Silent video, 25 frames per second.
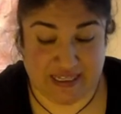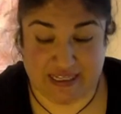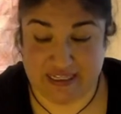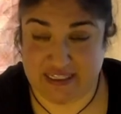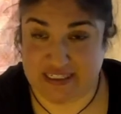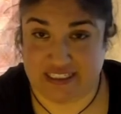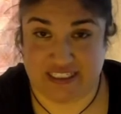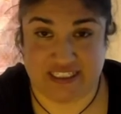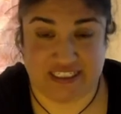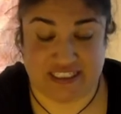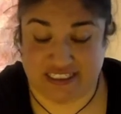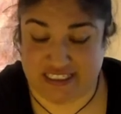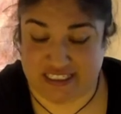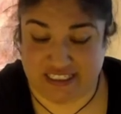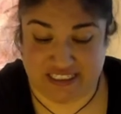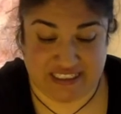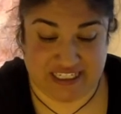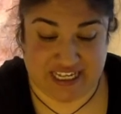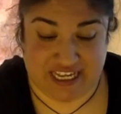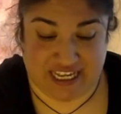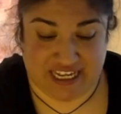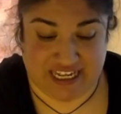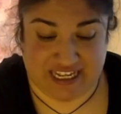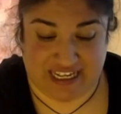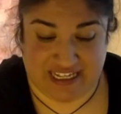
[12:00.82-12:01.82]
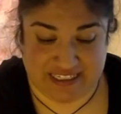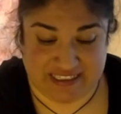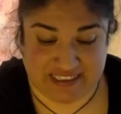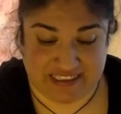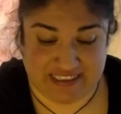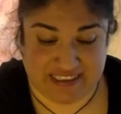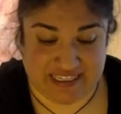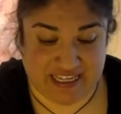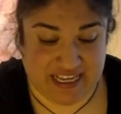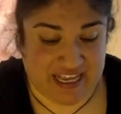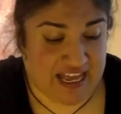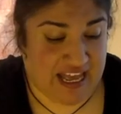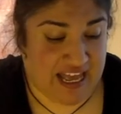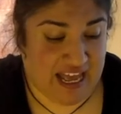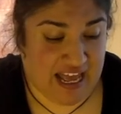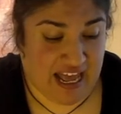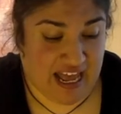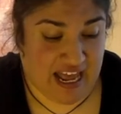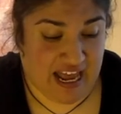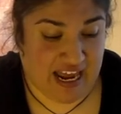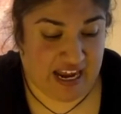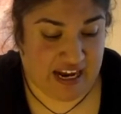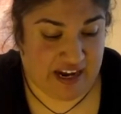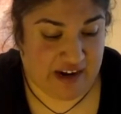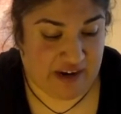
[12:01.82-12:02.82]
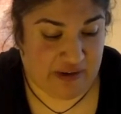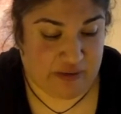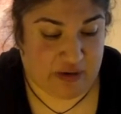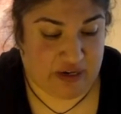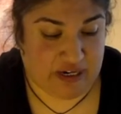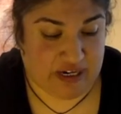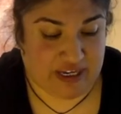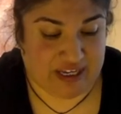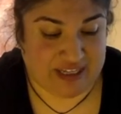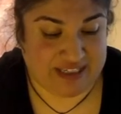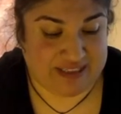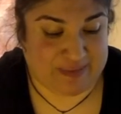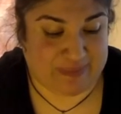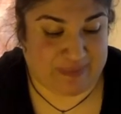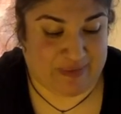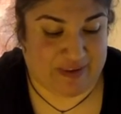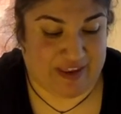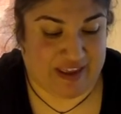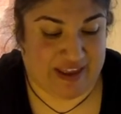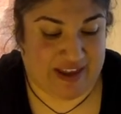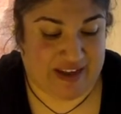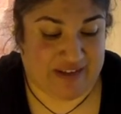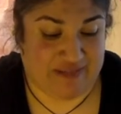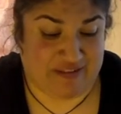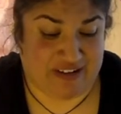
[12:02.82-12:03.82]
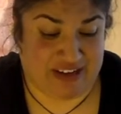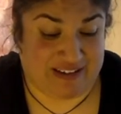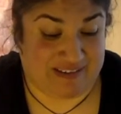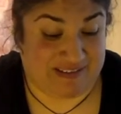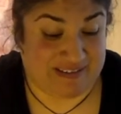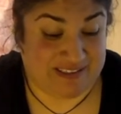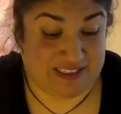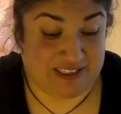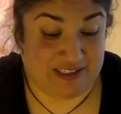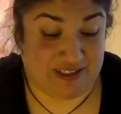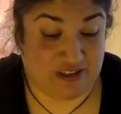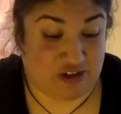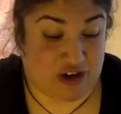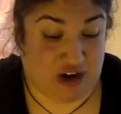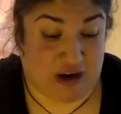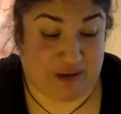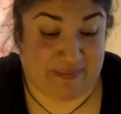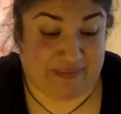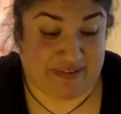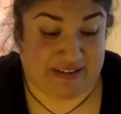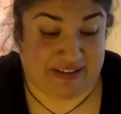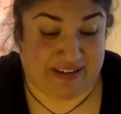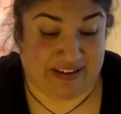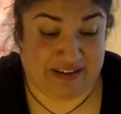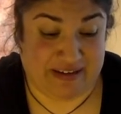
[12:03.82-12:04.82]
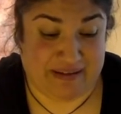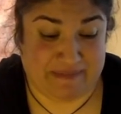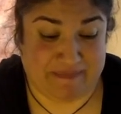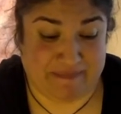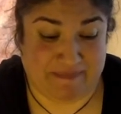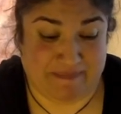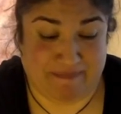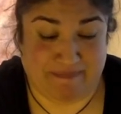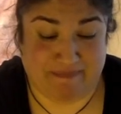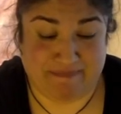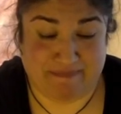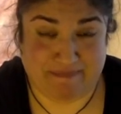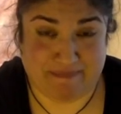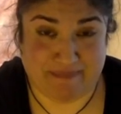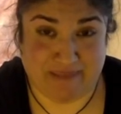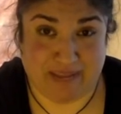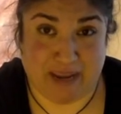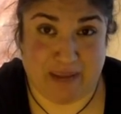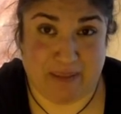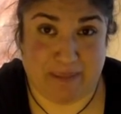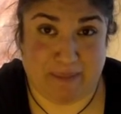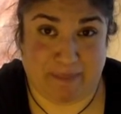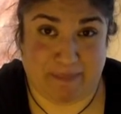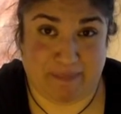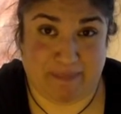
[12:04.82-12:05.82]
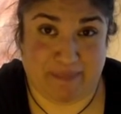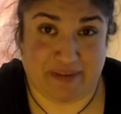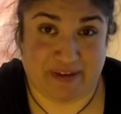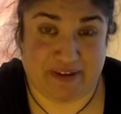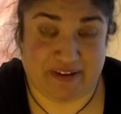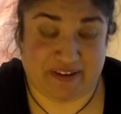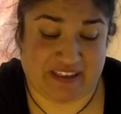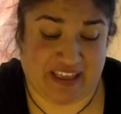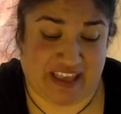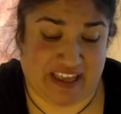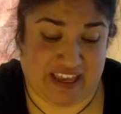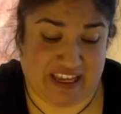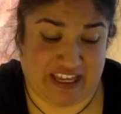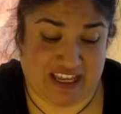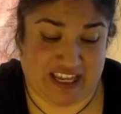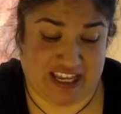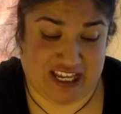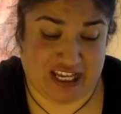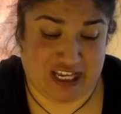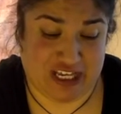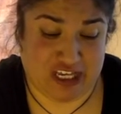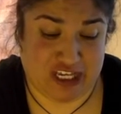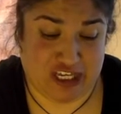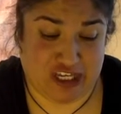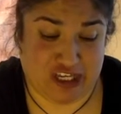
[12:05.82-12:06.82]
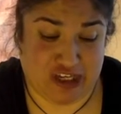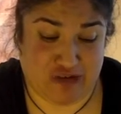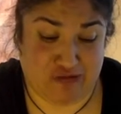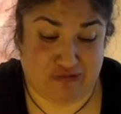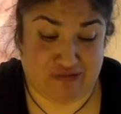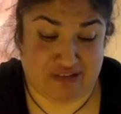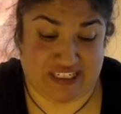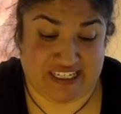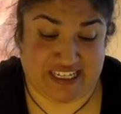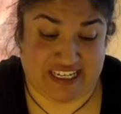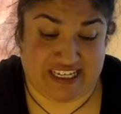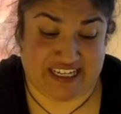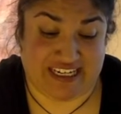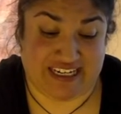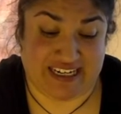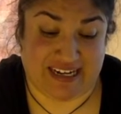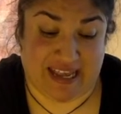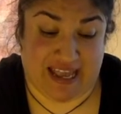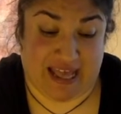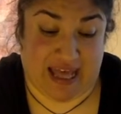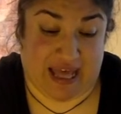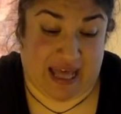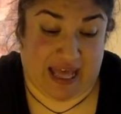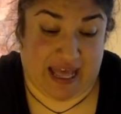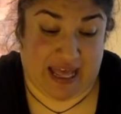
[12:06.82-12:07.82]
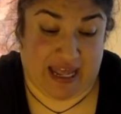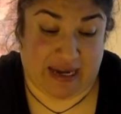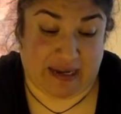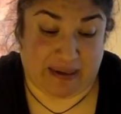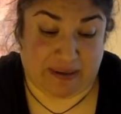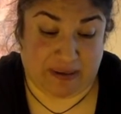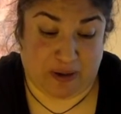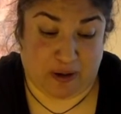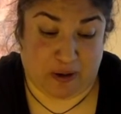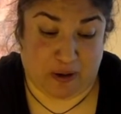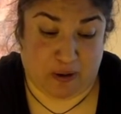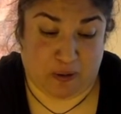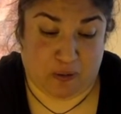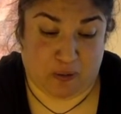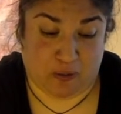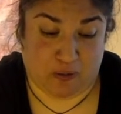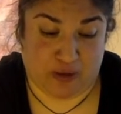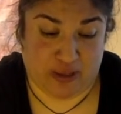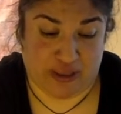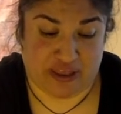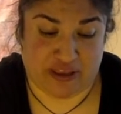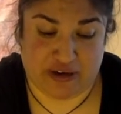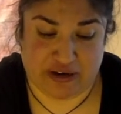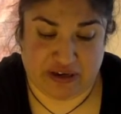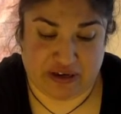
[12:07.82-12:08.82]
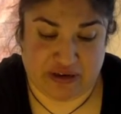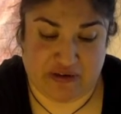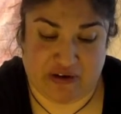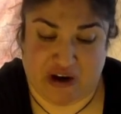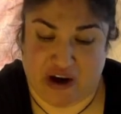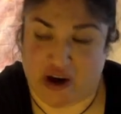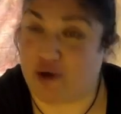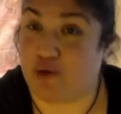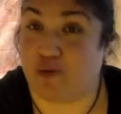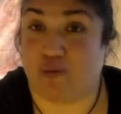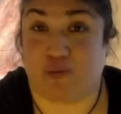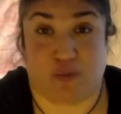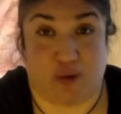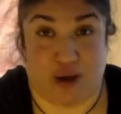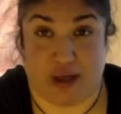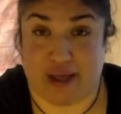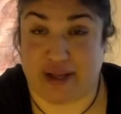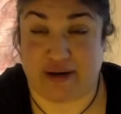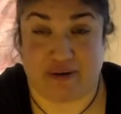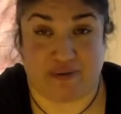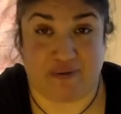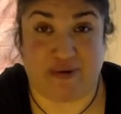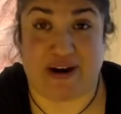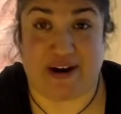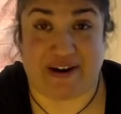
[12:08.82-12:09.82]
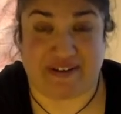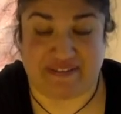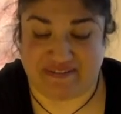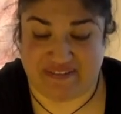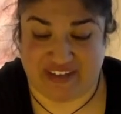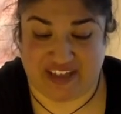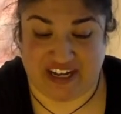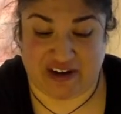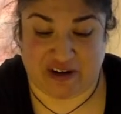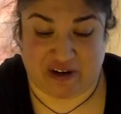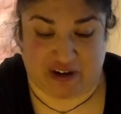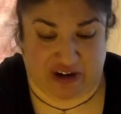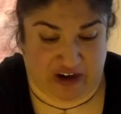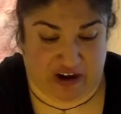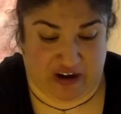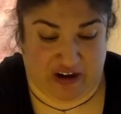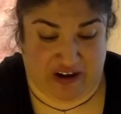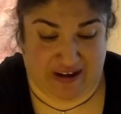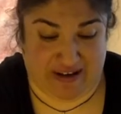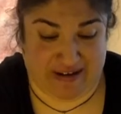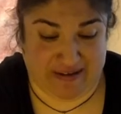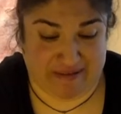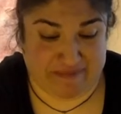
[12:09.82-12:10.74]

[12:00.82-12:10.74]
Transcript: she says, I don't want to exploit anyone else's trauma, but like you did. And whether you are unaware of it or not,